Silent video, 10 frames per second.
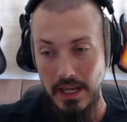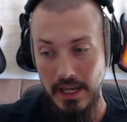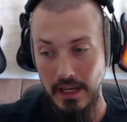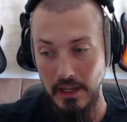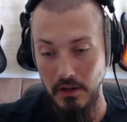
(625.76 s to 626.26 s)

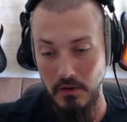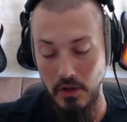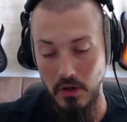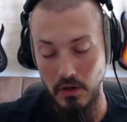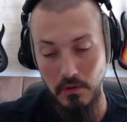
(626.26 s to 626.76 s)
And
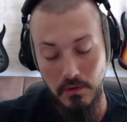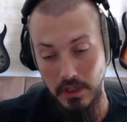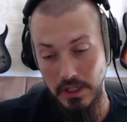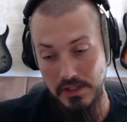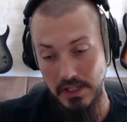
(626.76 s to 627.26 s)
the goal for
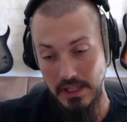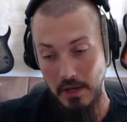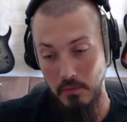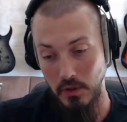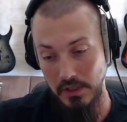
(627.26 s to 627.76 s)
us at
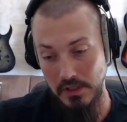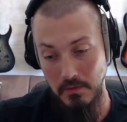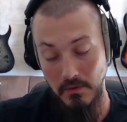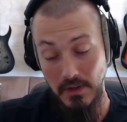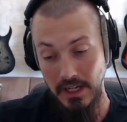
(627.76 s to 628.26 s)
that point is to
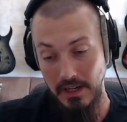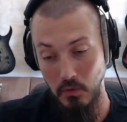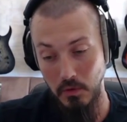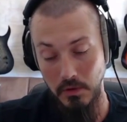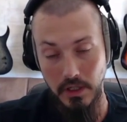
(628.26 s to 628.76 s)
provide
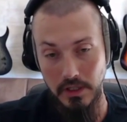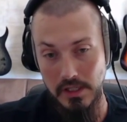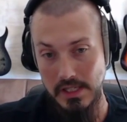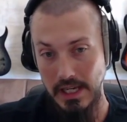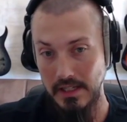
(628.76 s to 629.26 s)
everyone with all
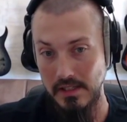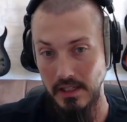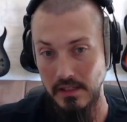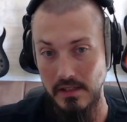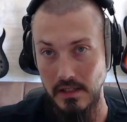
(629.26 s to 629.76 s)
these
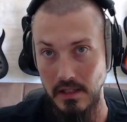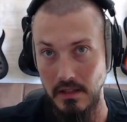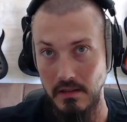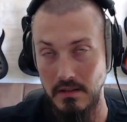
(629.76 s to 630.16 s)
assets that